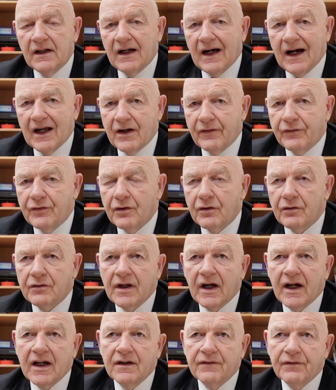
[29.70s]
And if you're
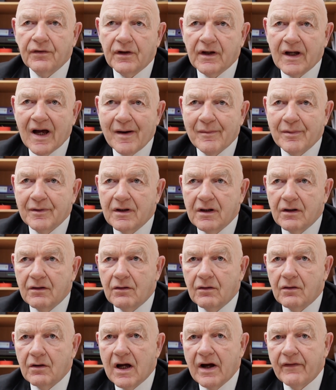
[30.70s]
tight for capital
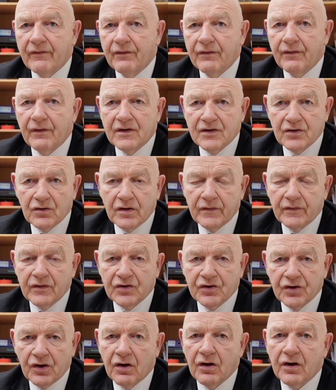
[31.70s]
or have a sort of a
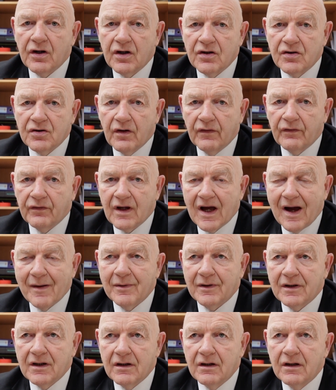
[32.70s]
shortage of
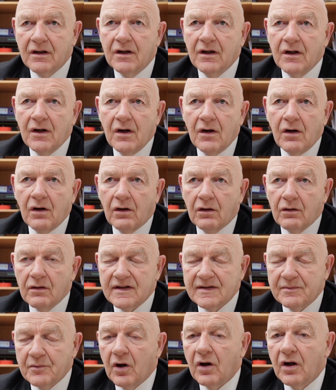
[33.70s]
capital or a
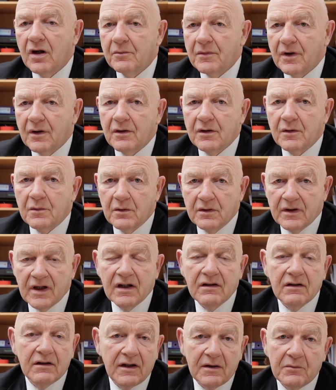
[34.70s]
small amount, well,
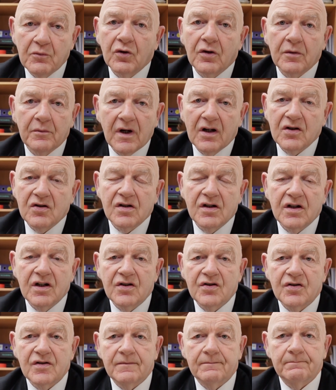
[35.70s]
then you need more
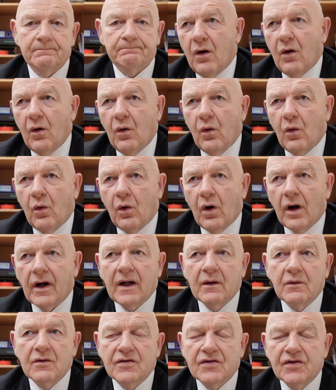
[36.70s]
imagination. What
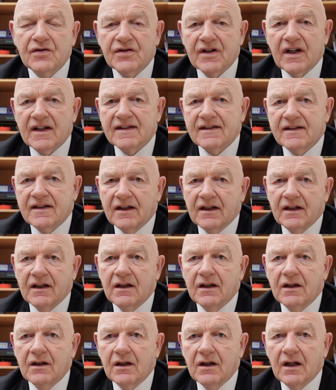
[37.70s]
I was suggesting
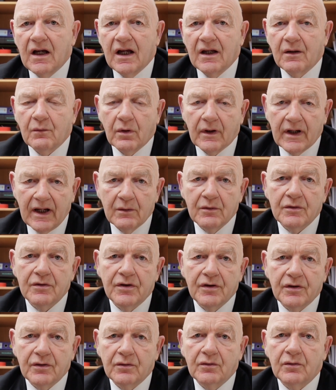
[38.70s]
and what I would
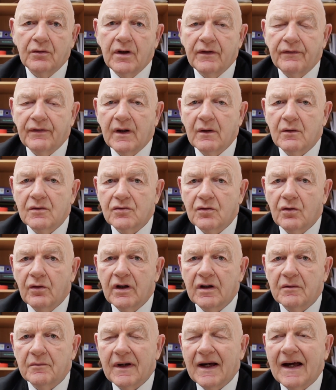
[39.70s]
do if I was
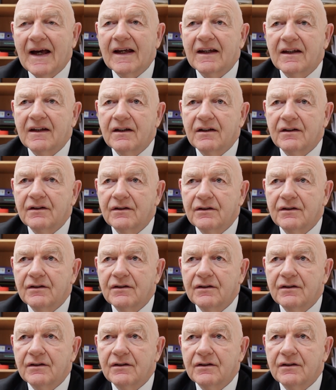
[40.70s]
going back